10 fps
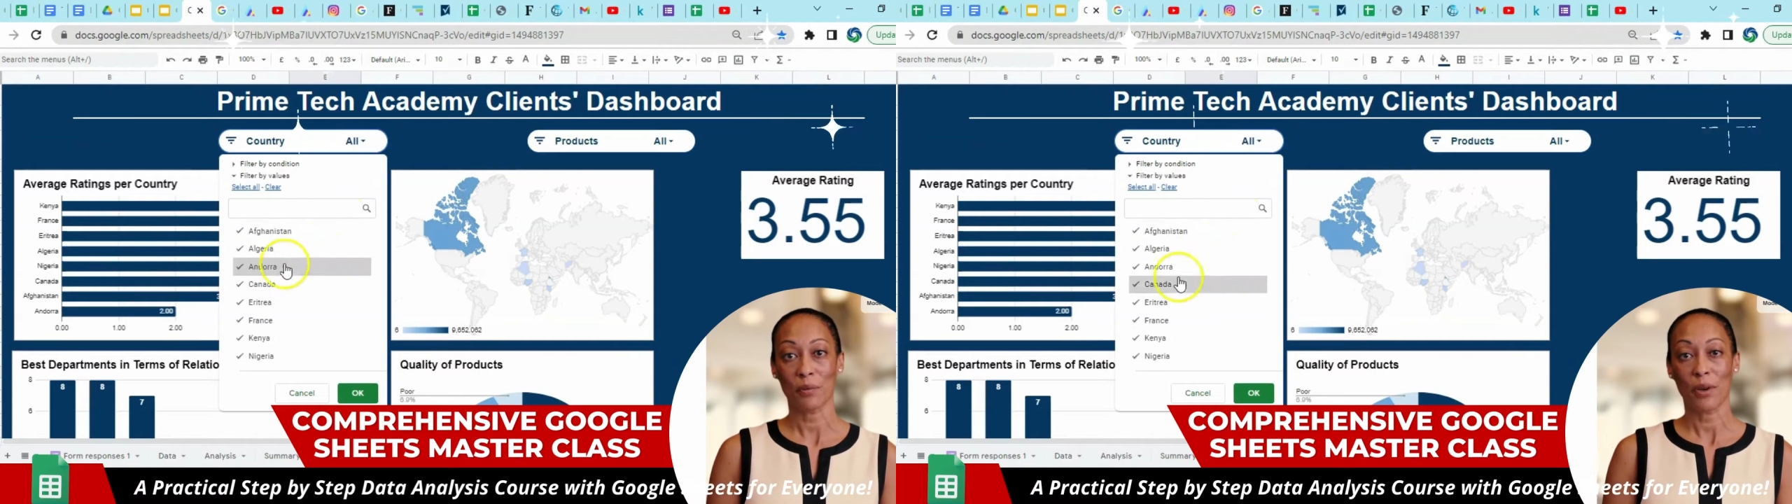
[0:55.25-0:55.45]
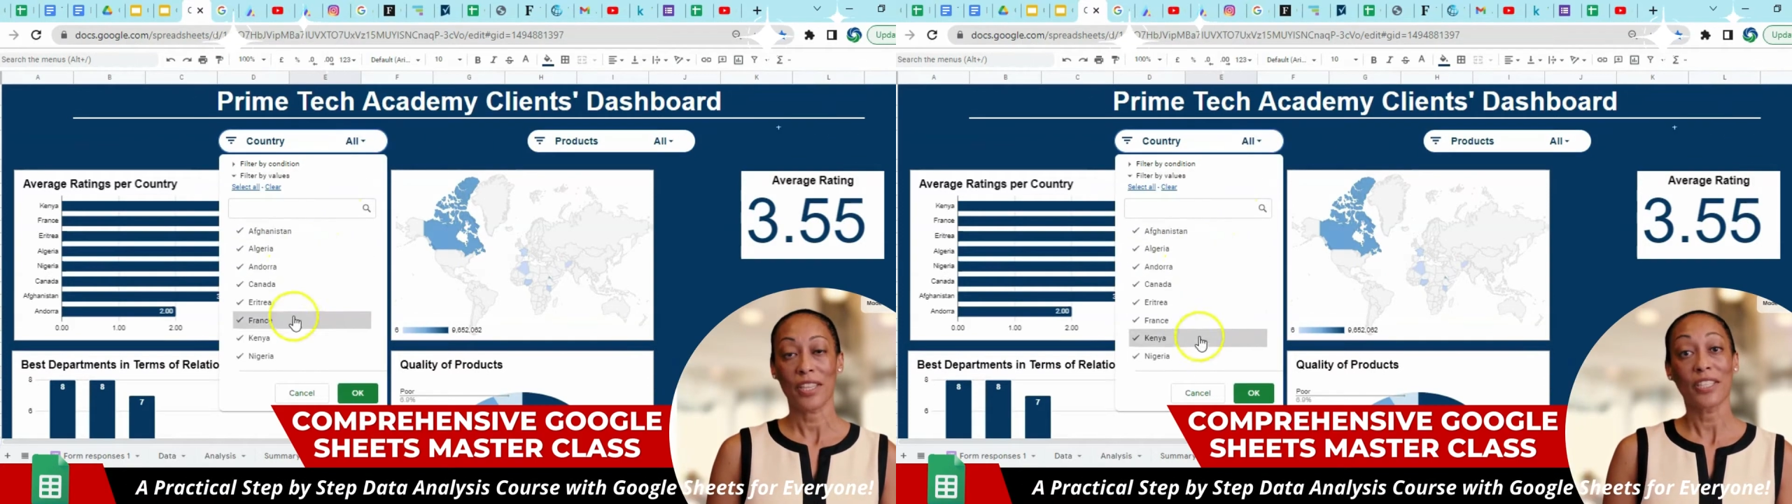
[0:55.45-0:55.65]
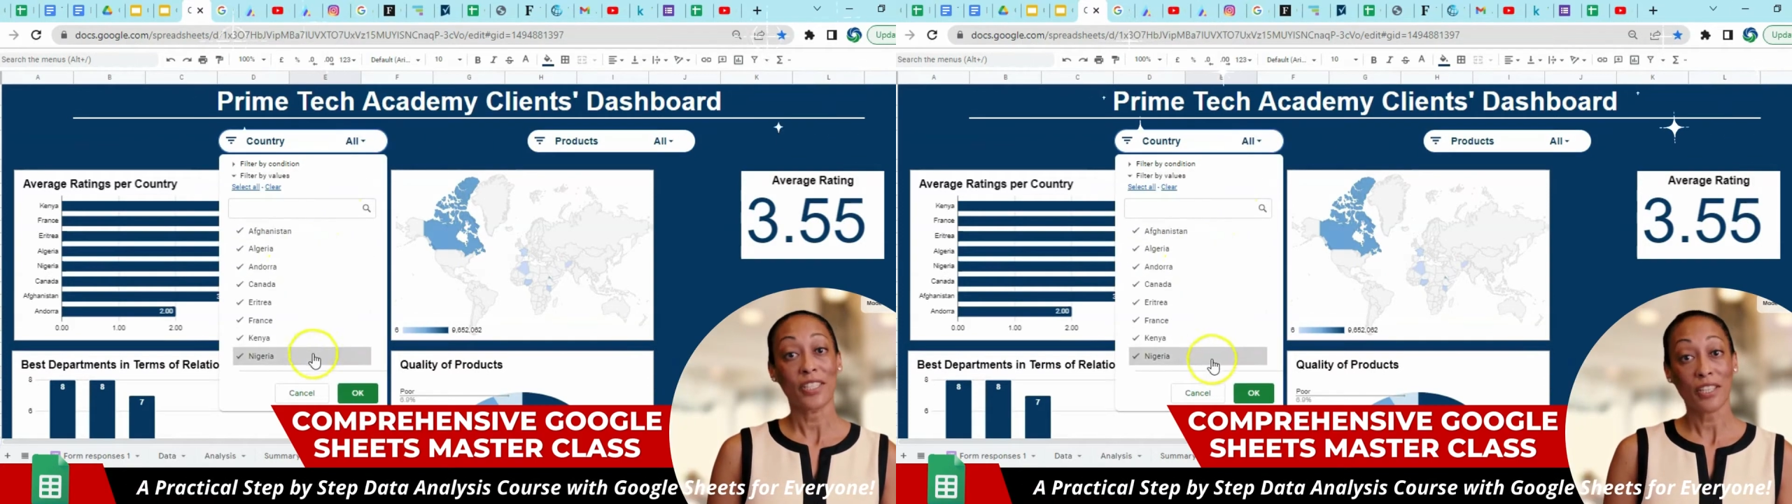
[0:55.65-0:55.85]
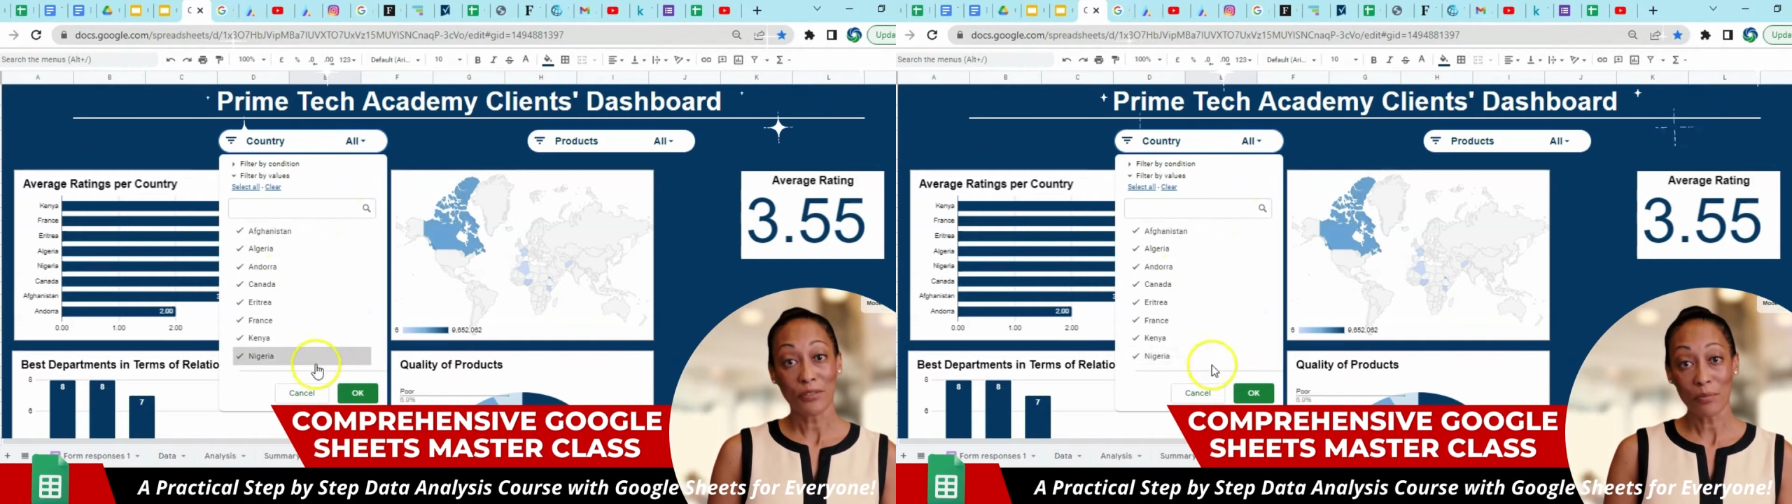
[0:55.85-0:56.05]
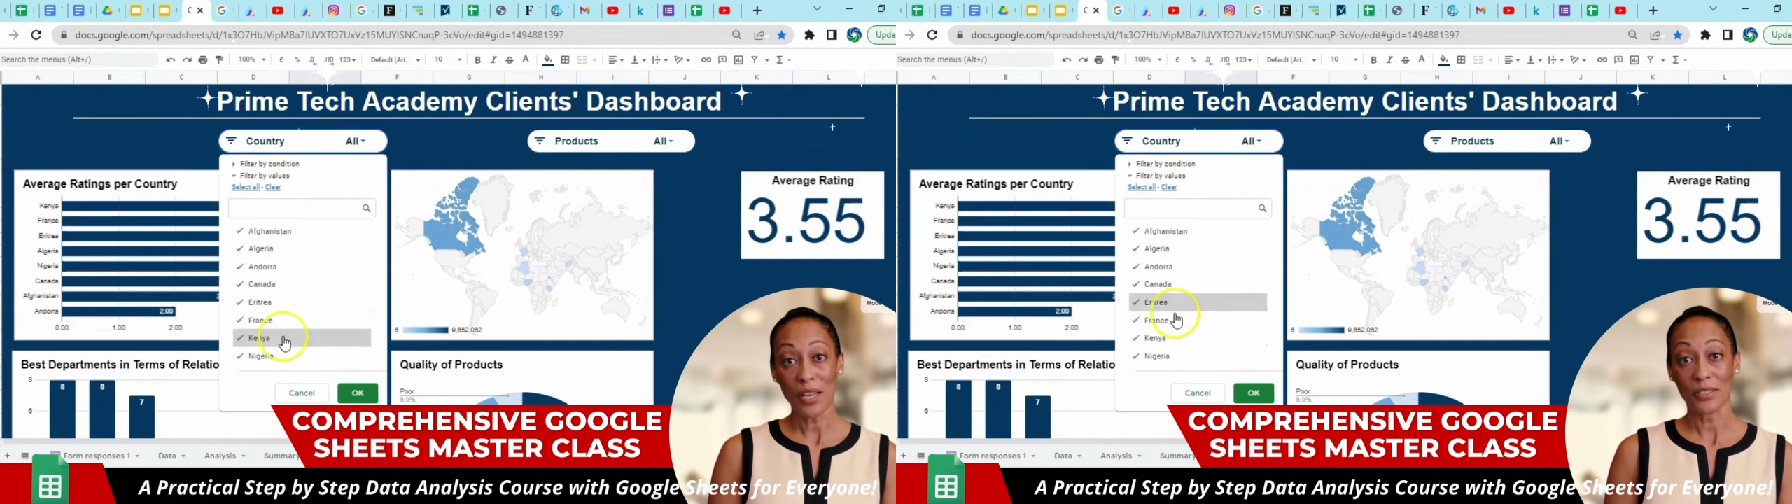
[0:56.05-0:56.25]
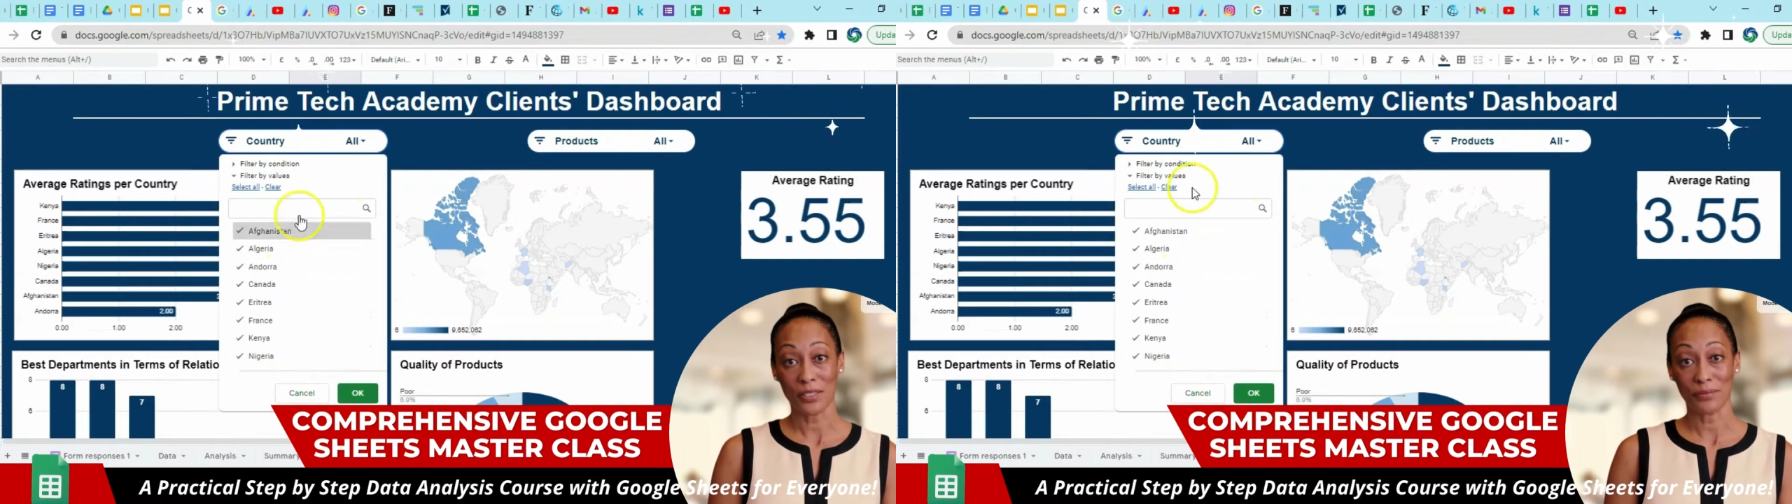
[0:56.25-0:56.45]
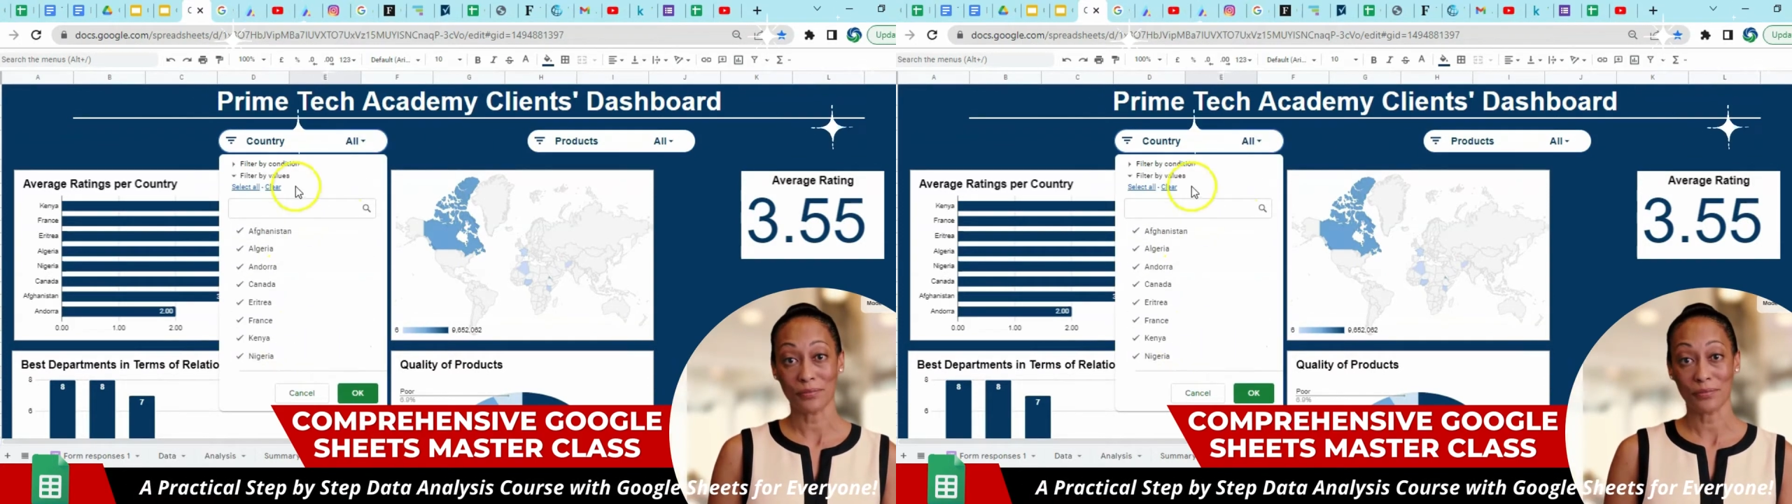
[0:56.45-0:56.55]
while you solve the problem.